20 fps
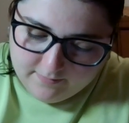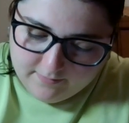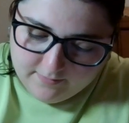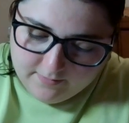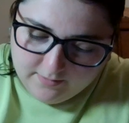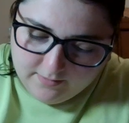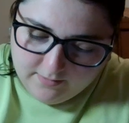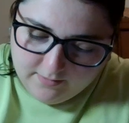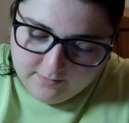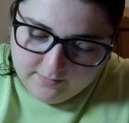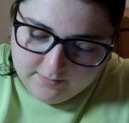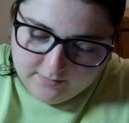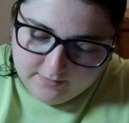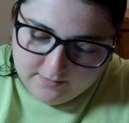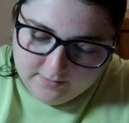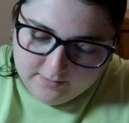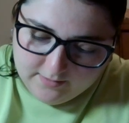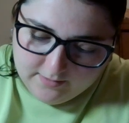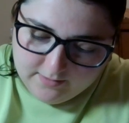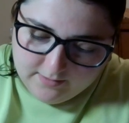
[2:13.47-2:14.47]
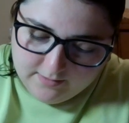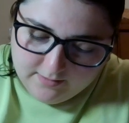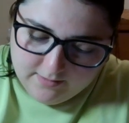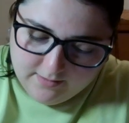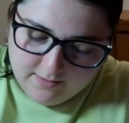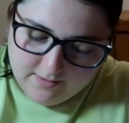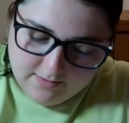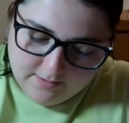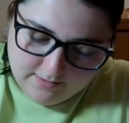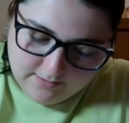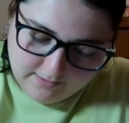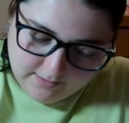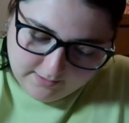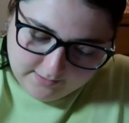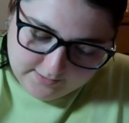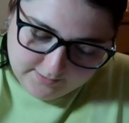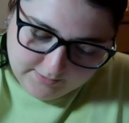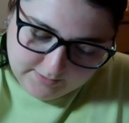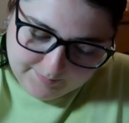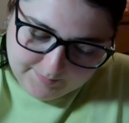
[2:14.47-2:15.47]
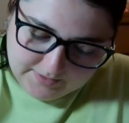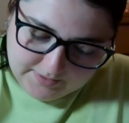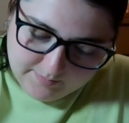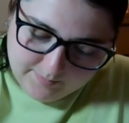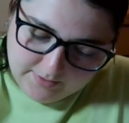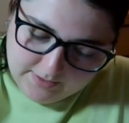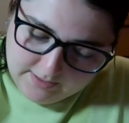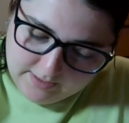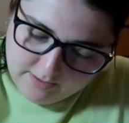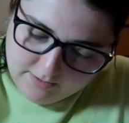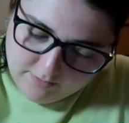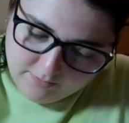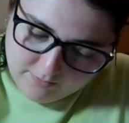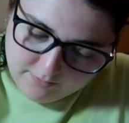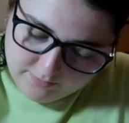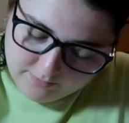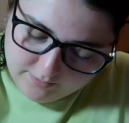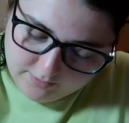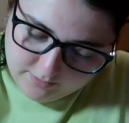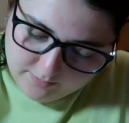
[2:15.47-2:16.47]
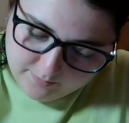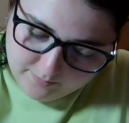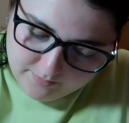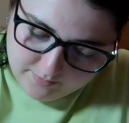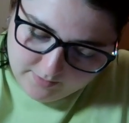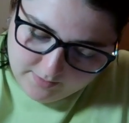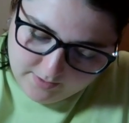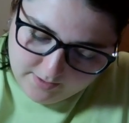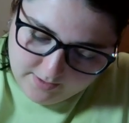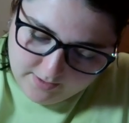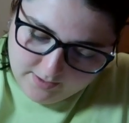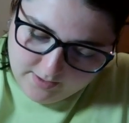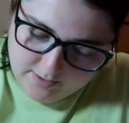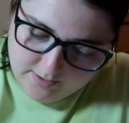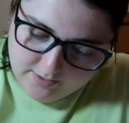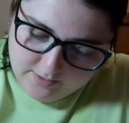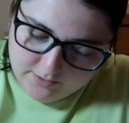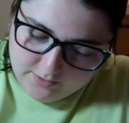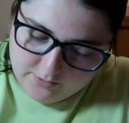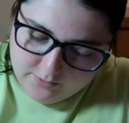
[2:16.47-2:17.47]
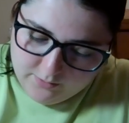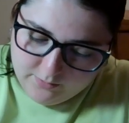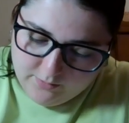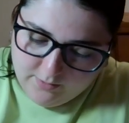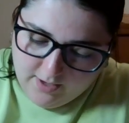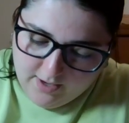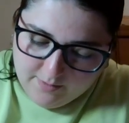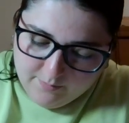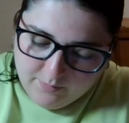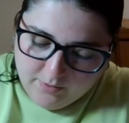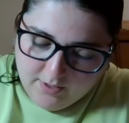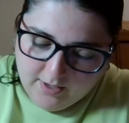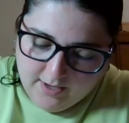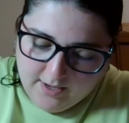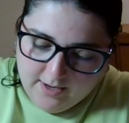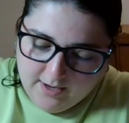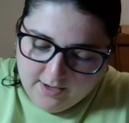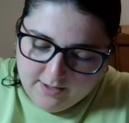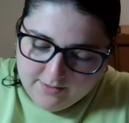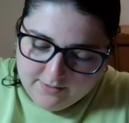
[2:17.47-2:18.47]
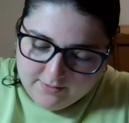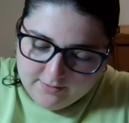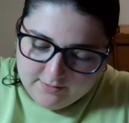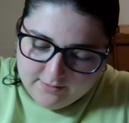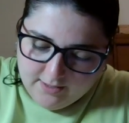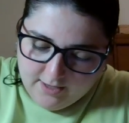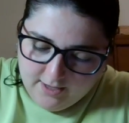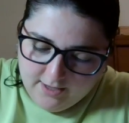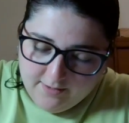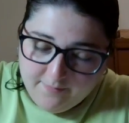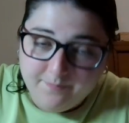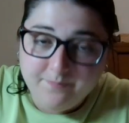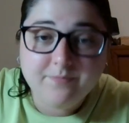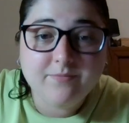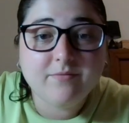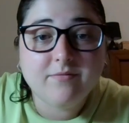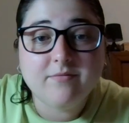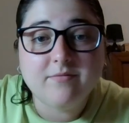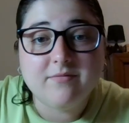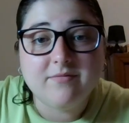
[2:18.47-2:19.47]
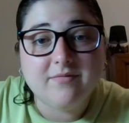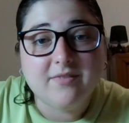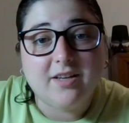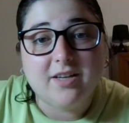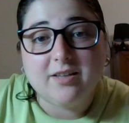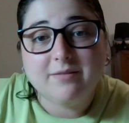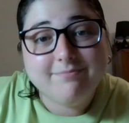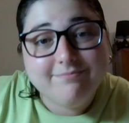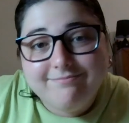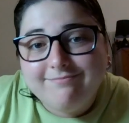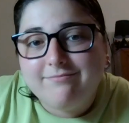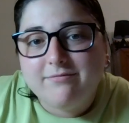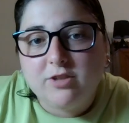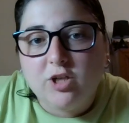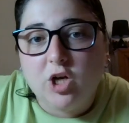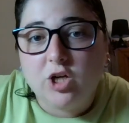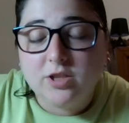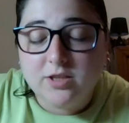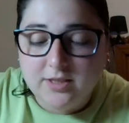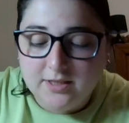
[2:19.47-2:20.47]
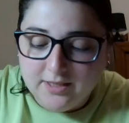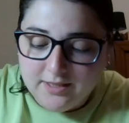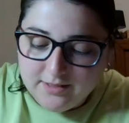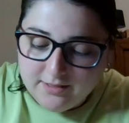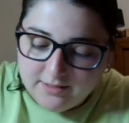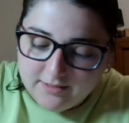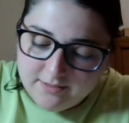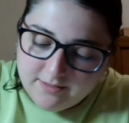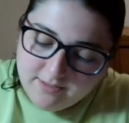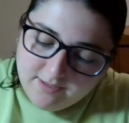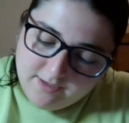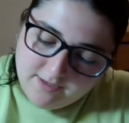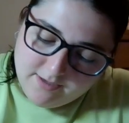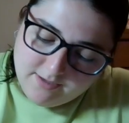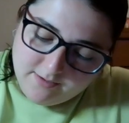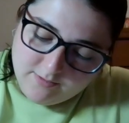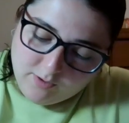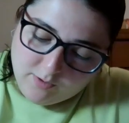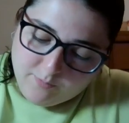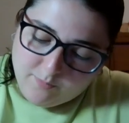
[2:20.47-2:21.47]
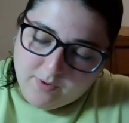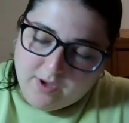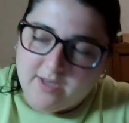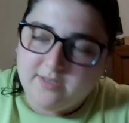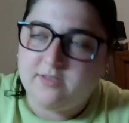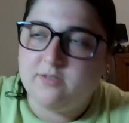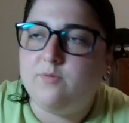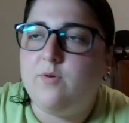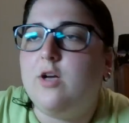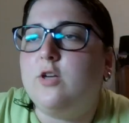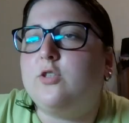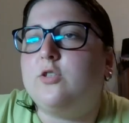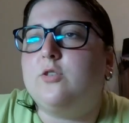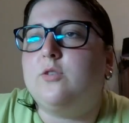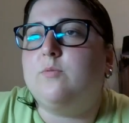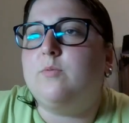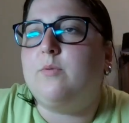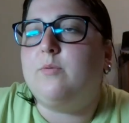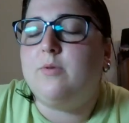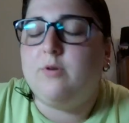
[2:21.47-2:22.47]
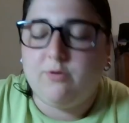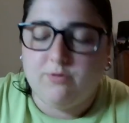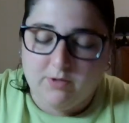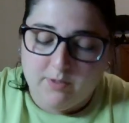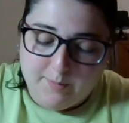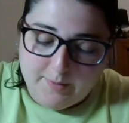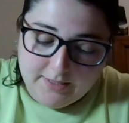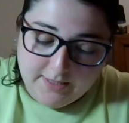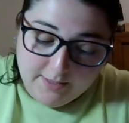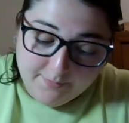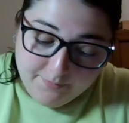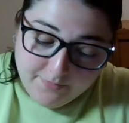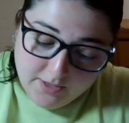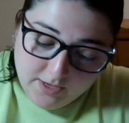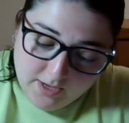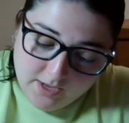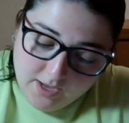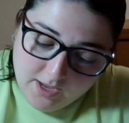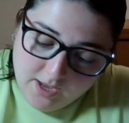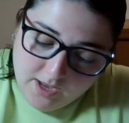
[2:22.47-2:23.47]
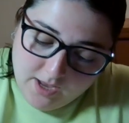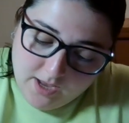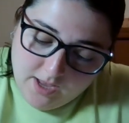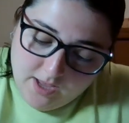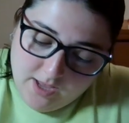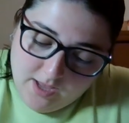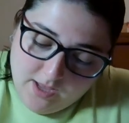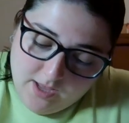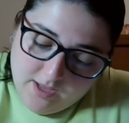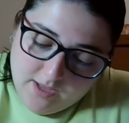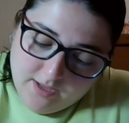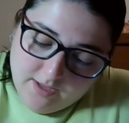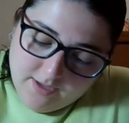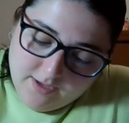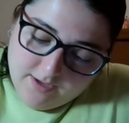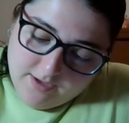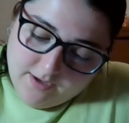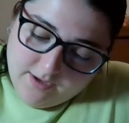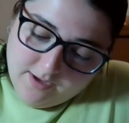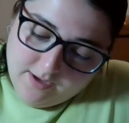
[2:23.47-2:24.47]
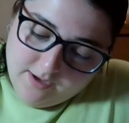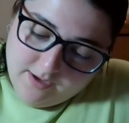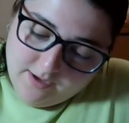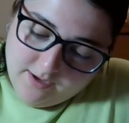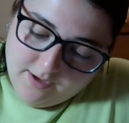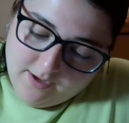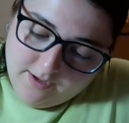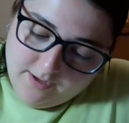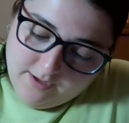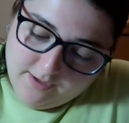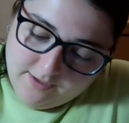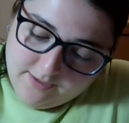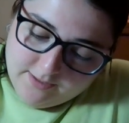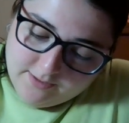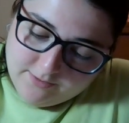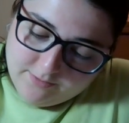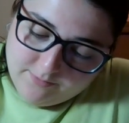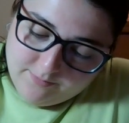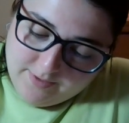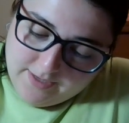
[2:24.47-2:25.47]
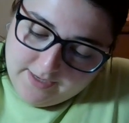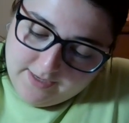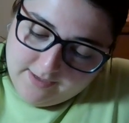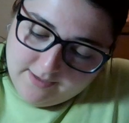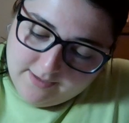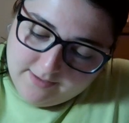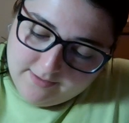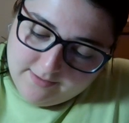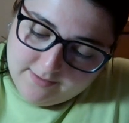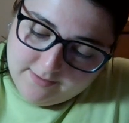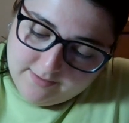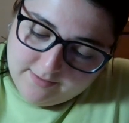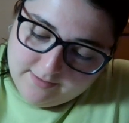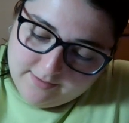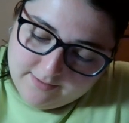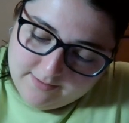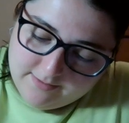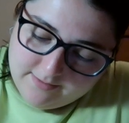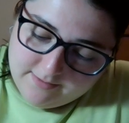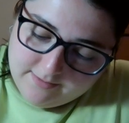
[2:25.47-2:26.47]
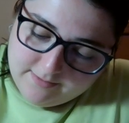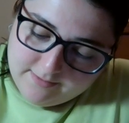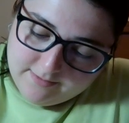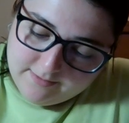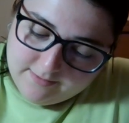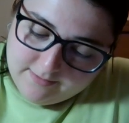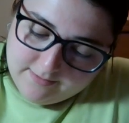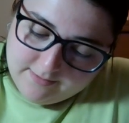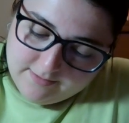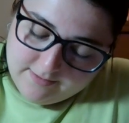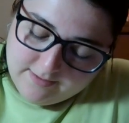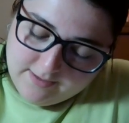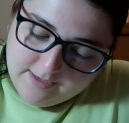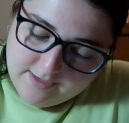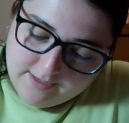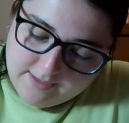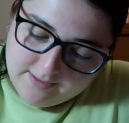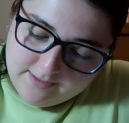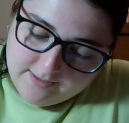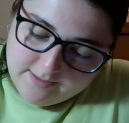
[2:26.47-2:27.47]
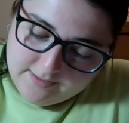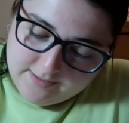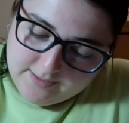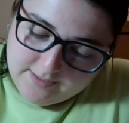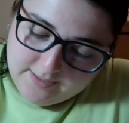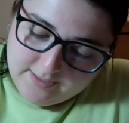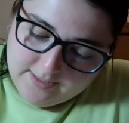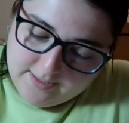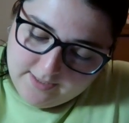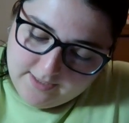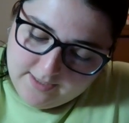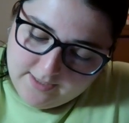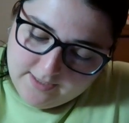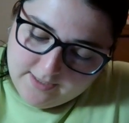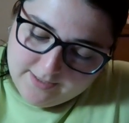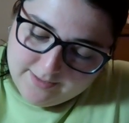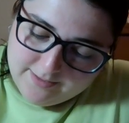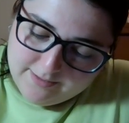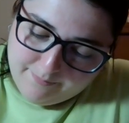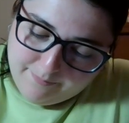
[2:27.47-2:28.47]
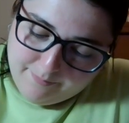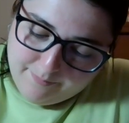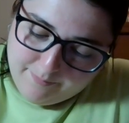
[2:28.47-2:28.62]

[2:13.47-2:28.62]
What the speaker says: velocity. Yes, there's meant to be an arrow on top. 2 and pi are the same. They're constants. Well, pi is irrational, but we don't talk about that. R is radius, and T is